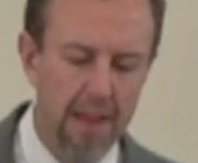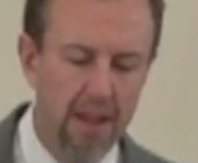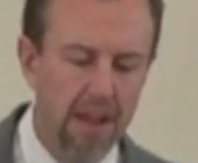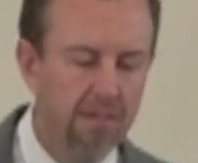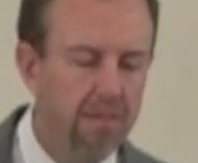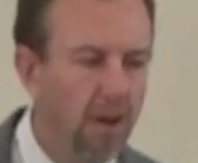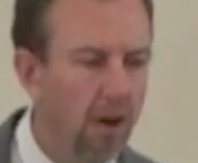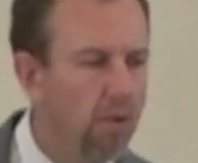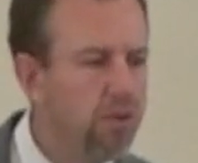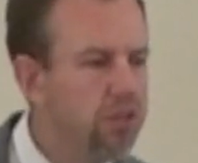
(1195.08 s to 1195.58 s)

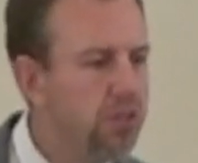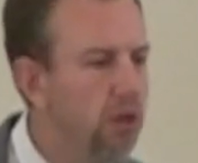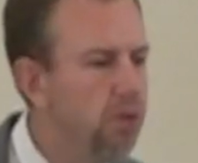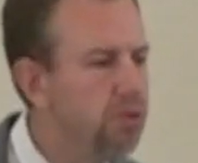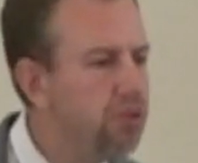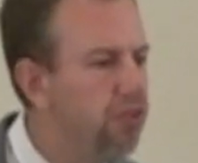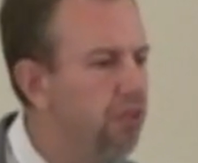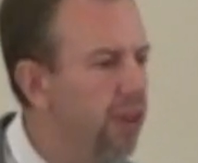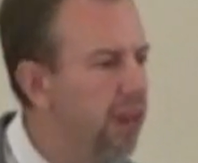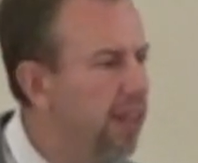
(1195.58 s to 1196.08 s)
Folks,
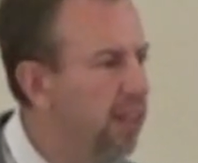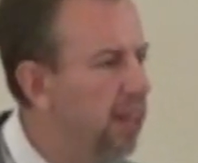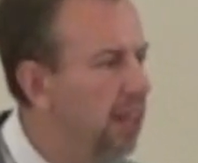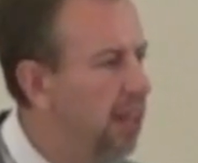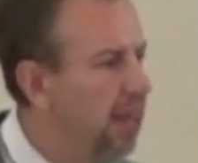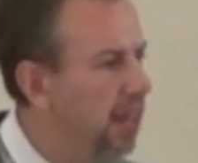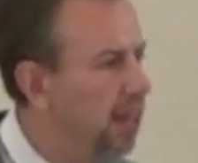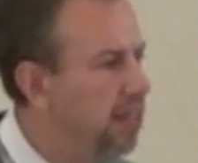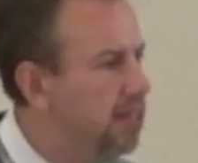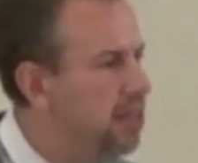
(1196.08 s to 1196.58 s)
those three
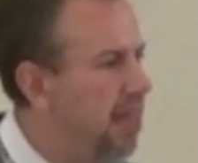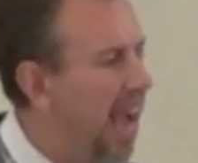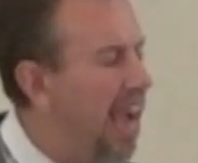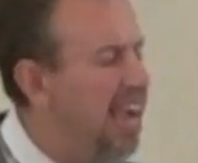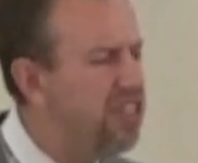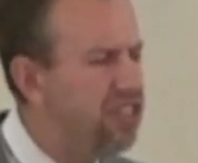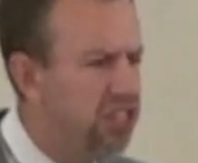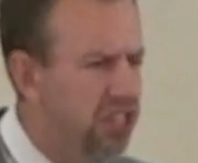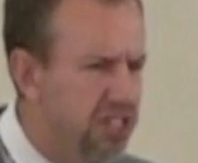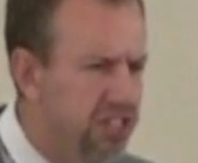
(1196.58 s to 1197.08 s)
things.
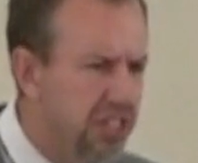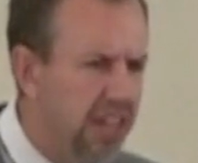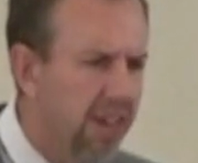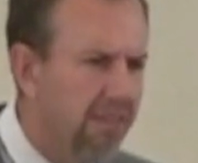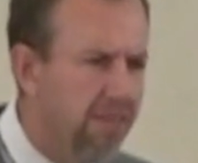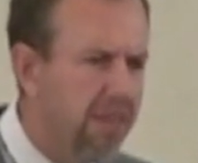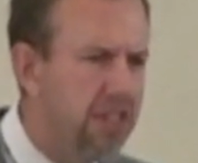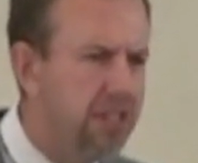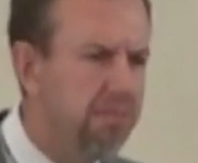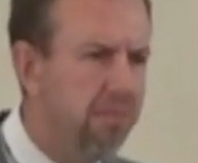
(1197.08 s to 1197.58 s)
Ask
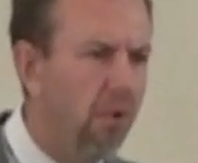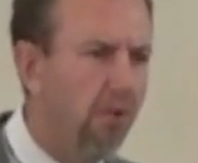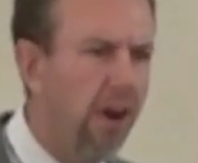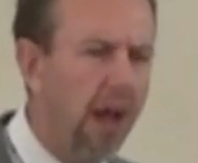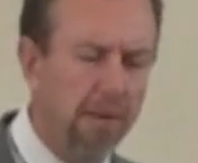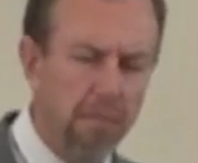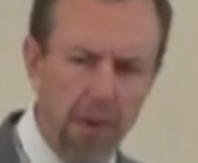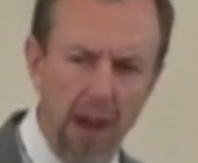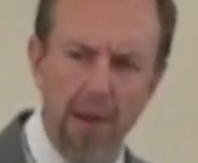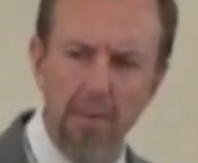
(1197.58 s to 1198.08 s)
yourself this
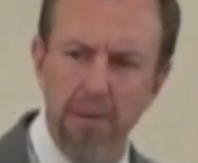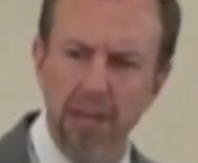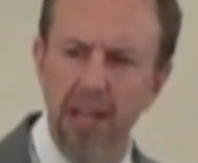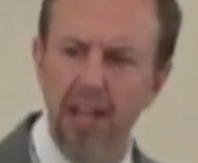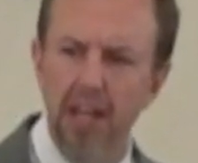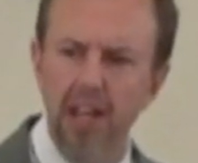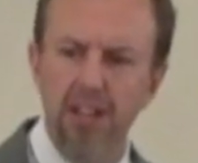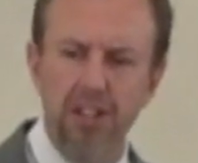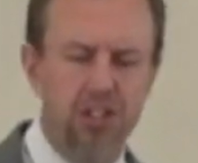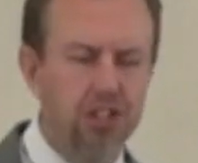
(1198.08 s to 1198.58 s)
morning. I'm, i mean,
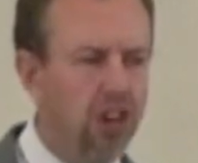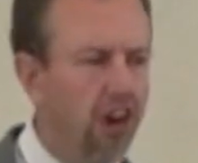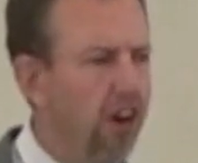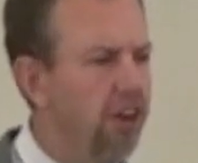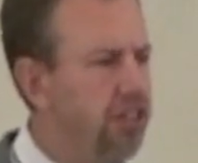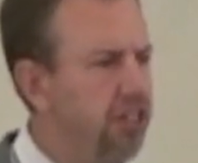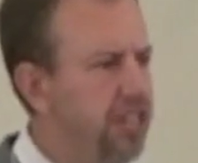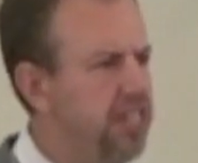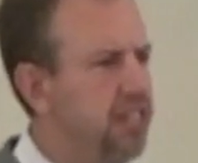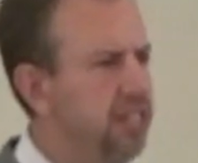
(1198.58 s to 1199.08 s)
the
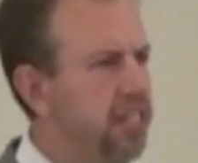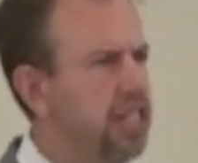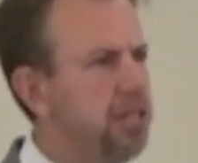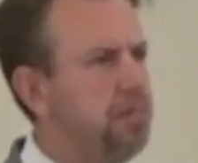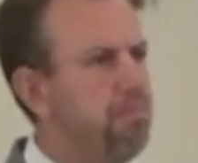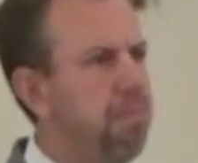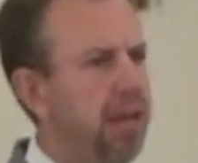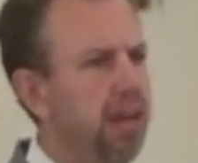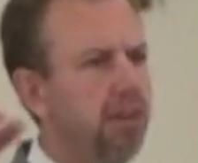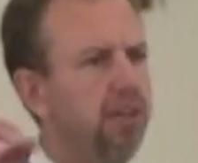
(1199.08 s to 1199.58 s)
church isn't this
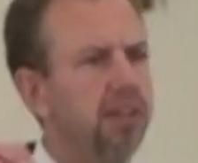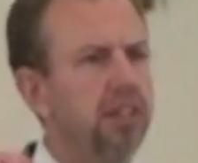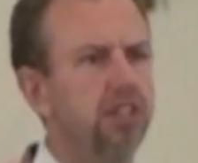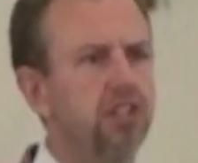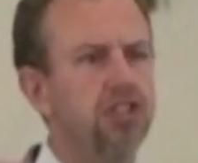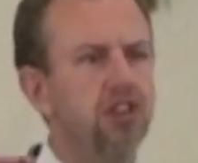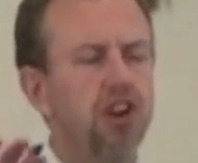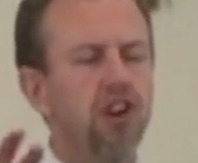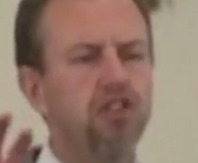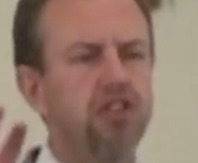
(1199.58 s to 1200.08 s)
building. The
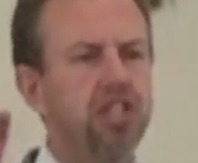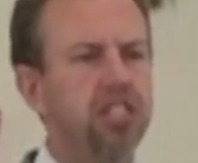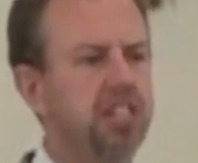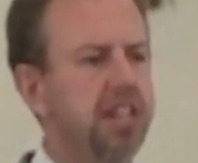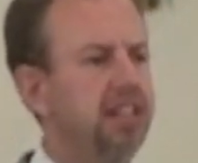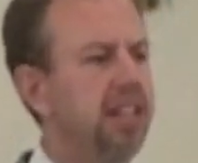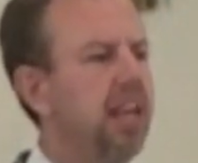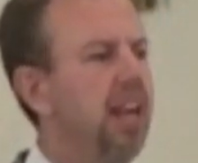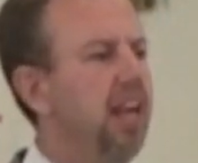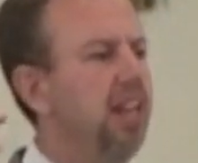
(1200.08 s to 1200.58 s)
church isn't
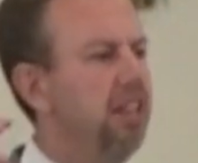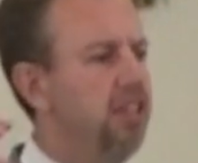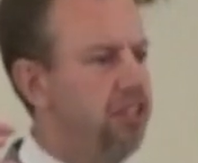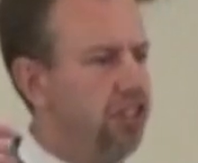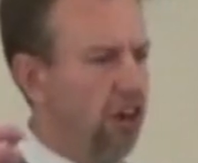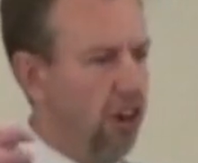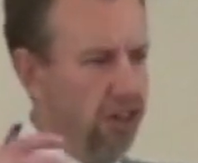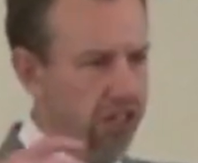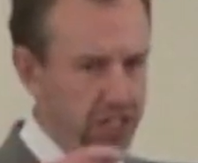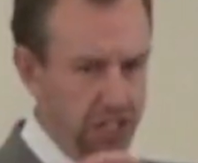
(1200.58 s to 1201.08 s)
anything. The
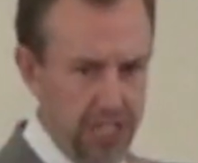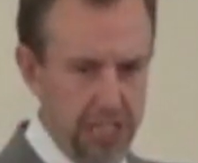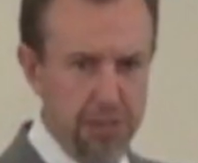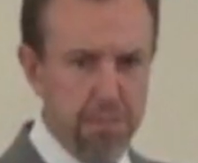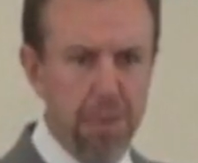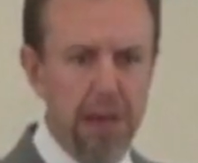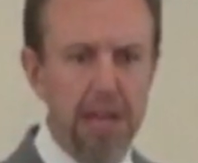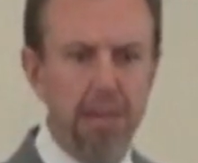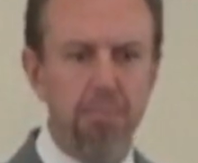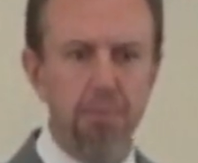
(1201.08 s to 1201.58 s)
church is these
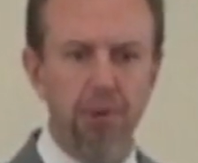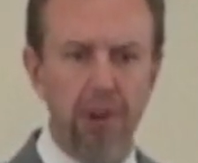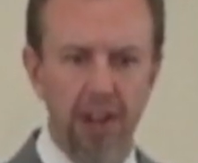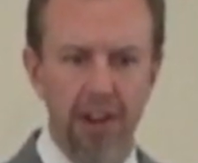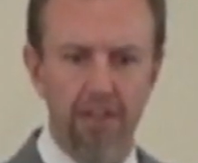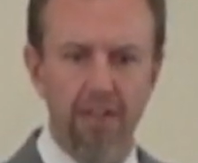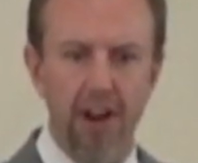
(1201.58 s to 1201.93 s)
people here